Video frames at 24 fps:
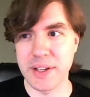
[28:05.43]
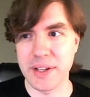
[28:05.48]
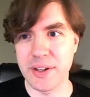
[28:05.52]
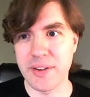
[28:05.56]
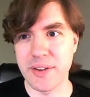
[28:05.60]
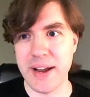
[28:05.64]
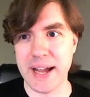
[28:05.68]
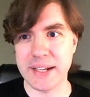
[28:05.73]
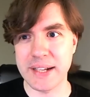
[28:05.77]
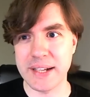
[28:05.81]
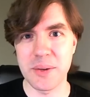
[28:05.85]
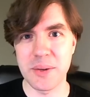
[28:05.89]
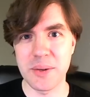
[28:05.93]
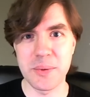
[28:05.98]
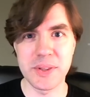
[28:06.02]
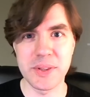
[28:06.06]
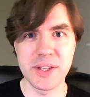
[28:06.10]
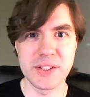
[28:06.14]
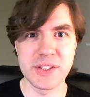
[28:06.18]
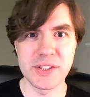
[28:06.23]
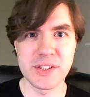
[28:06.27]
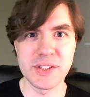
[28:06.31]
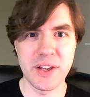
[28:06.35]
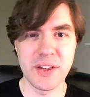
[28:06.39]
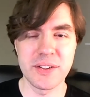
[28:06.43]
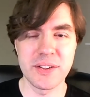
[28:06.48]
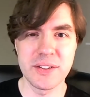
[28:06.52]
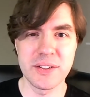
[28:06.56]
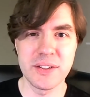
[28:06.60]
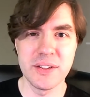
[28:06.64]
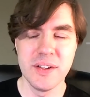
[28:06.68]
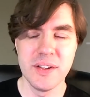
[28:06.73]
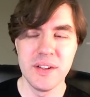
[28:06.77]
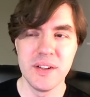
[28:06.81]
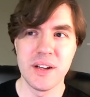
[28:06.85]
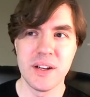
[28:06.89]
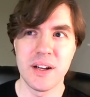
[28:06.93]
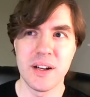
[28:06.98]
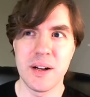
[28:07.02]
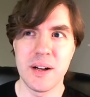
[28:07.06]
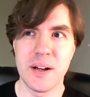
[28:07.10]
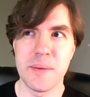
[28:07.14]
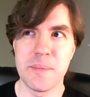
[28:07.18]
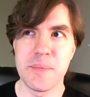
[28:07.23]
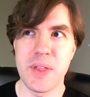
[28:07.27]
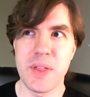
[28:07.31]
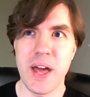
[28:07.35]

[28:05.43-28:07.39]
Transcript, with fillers: interacting with each other. Um,